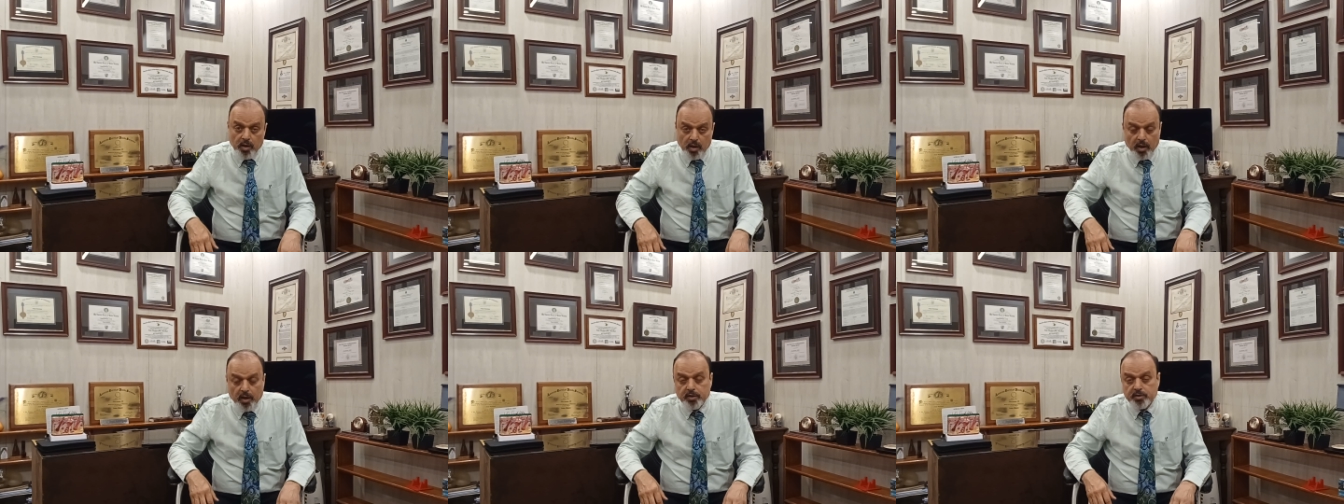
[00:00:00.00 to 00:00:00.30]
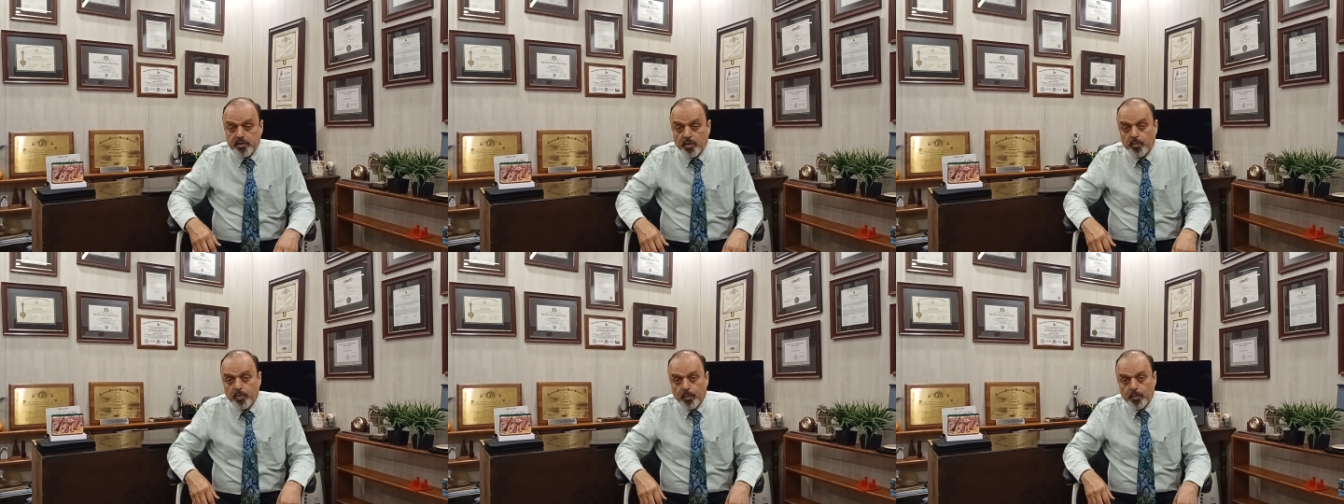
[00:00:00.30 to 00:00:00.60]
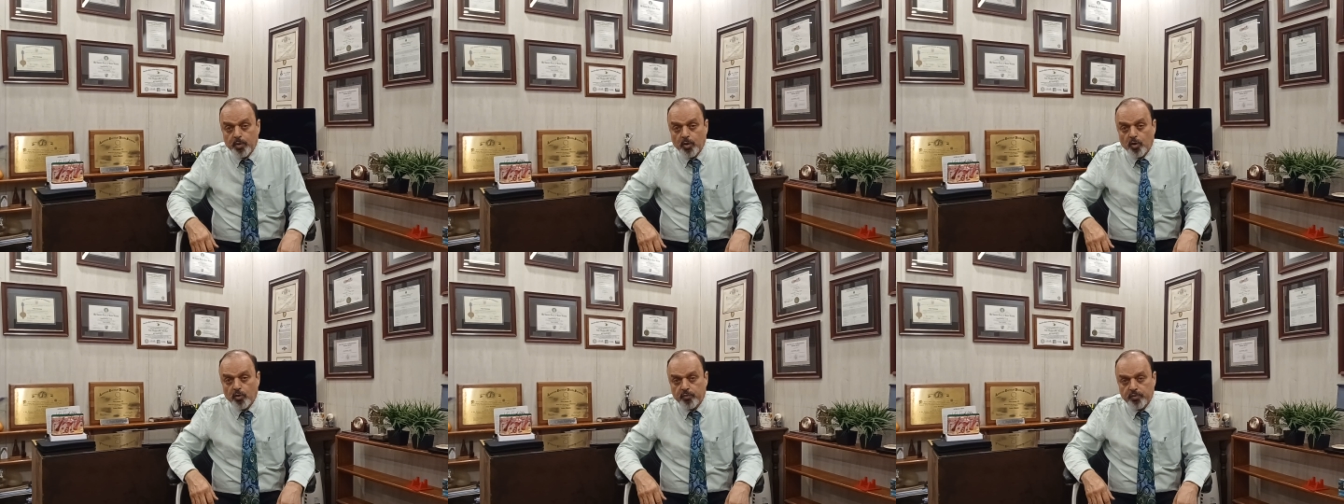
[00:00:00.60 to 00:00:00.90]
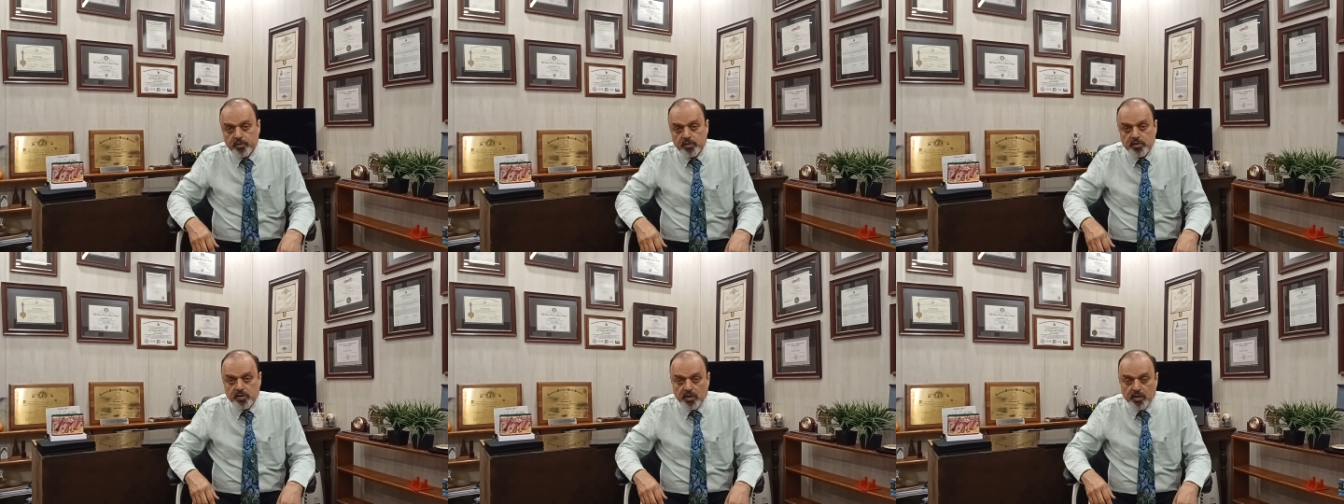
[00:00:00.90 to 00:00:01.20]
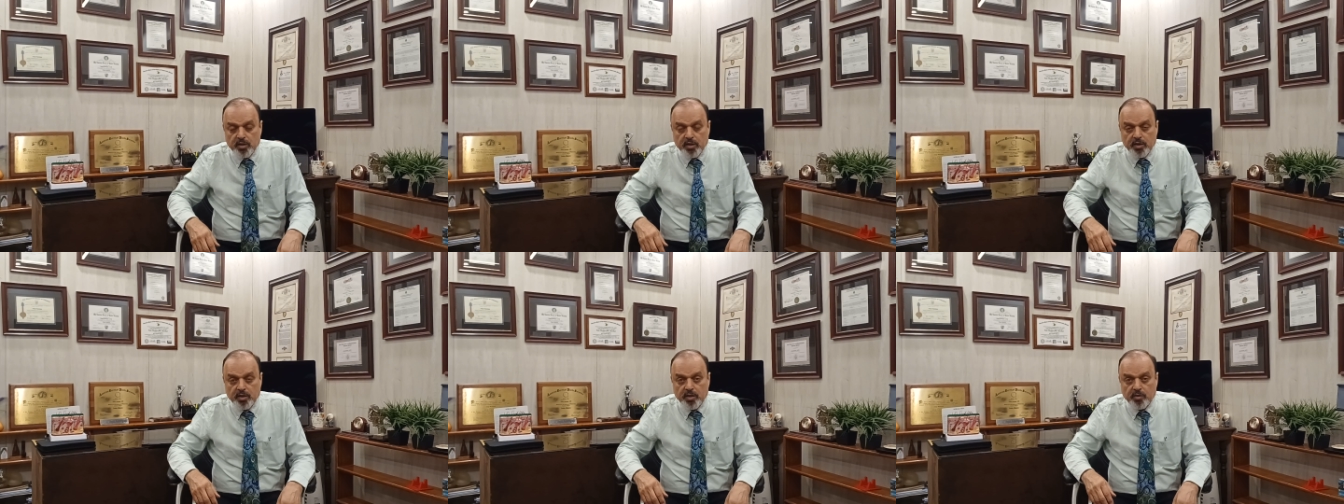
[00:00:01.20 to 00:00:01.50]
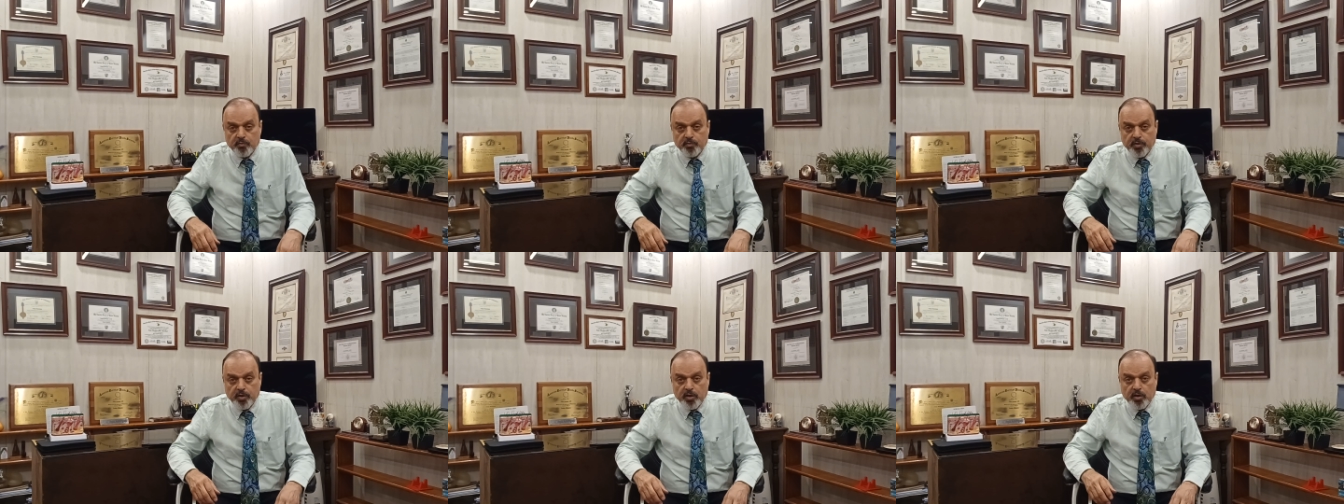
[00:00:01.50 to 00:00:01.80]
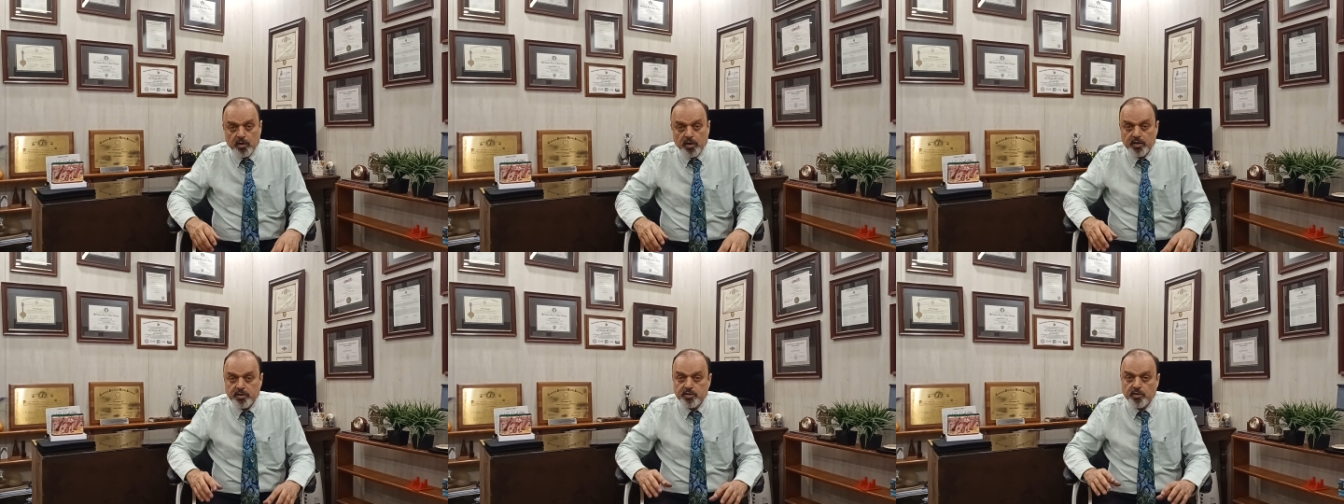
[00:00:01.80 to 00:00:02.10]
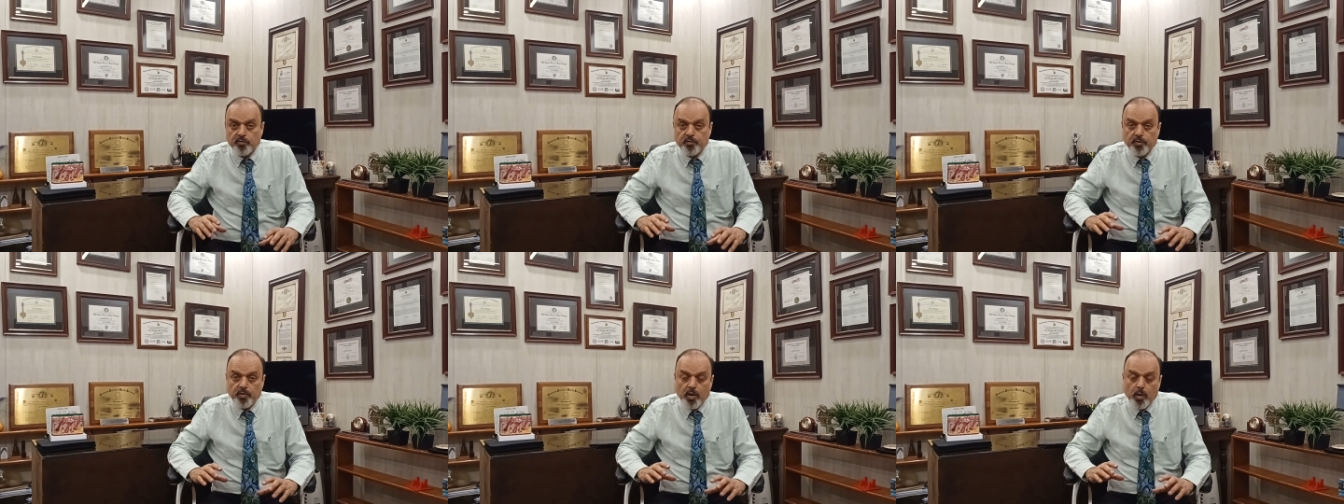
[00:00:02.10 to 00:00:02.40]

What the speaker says: and some people often say that they feel as if